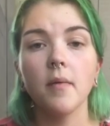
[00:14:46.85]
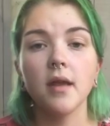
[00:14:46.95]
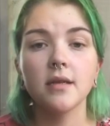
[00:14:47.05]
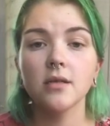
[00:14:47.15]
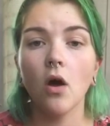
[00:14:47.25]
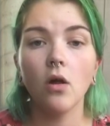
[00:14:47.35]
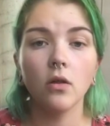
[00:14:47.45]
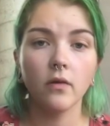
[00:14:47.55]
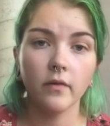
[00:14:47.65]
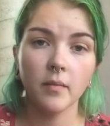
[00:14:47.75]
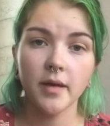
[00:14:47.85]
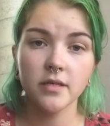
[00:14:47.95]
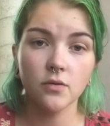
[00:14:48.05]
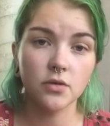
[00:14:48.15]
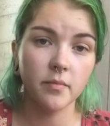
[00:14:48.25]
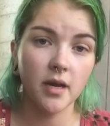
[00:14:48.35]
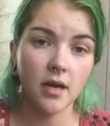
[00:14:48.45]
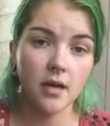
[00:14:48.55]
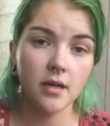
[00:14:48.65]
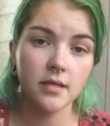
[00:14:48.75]
it is all over my social
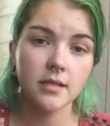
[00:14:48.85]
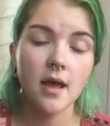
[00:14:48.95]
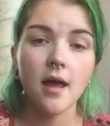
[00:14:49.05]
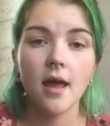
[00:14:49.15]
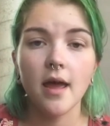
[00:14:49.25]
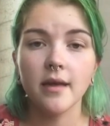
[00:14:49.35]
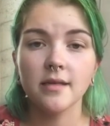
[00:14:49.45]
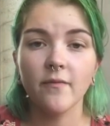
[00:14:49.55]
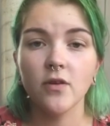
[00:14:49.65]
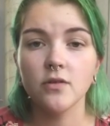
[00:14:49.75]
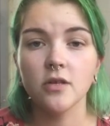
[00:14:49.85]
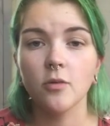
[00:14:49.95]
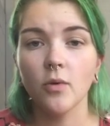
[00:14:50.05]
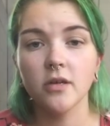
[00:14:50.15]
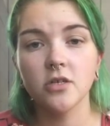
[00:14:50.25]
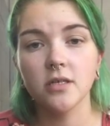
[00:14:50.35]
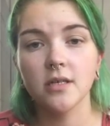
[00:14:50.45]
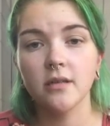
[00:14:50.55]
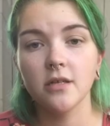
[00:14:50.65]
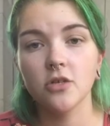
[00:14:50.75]
medias, except for YouTube, where it's
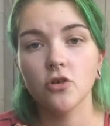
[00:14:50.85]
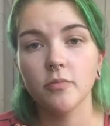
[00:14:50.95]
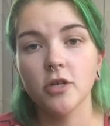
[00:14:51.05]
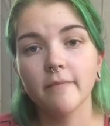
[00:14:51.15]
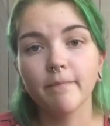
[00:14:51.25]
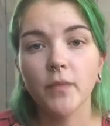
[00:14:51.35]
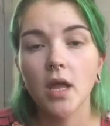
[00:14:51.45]
just in the description.